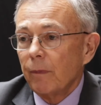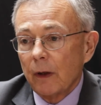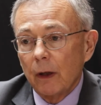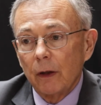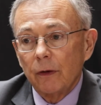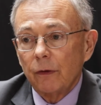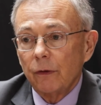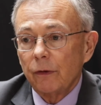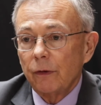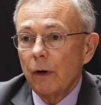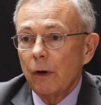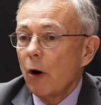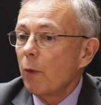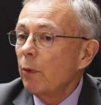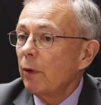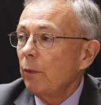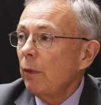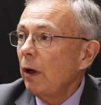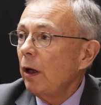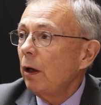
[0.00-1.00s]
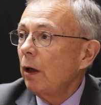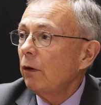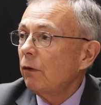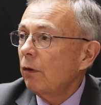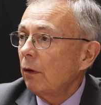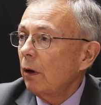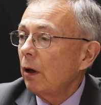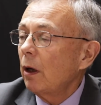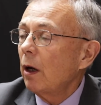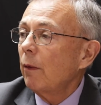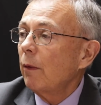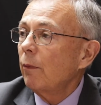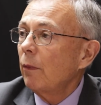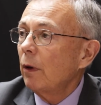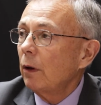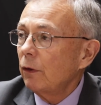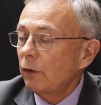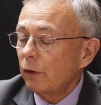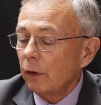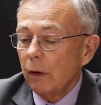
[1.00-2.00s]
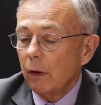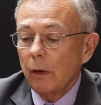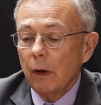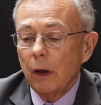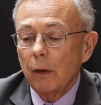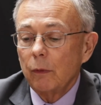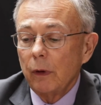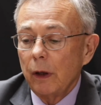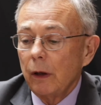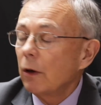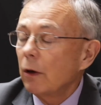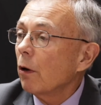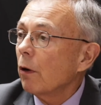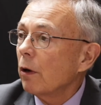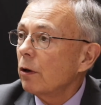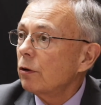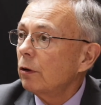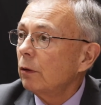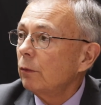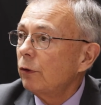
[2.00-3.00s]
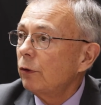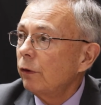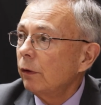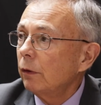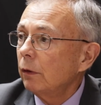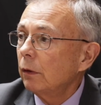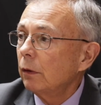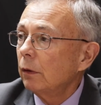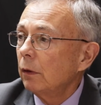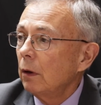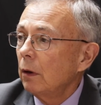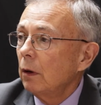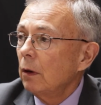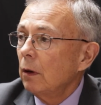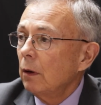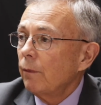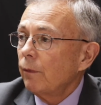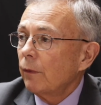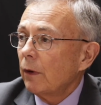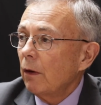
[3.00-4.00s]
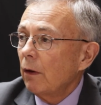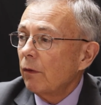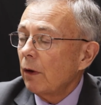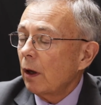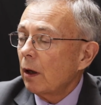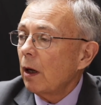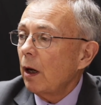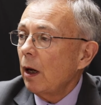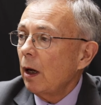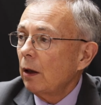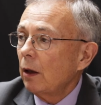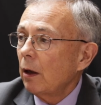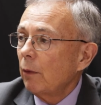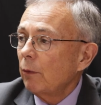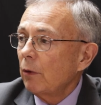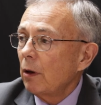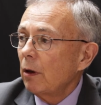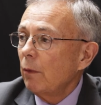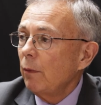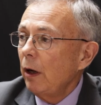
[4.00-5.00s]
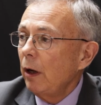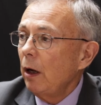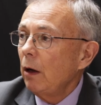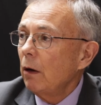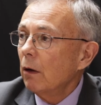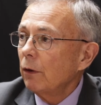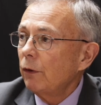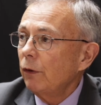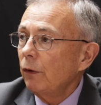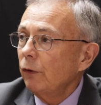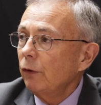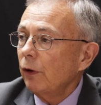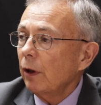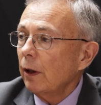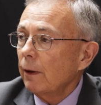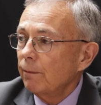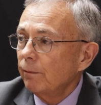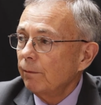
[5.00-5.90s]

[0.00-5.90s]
this is an open meeting to them, and so we encourage them to, if they can, come to the meeting on Tuesday.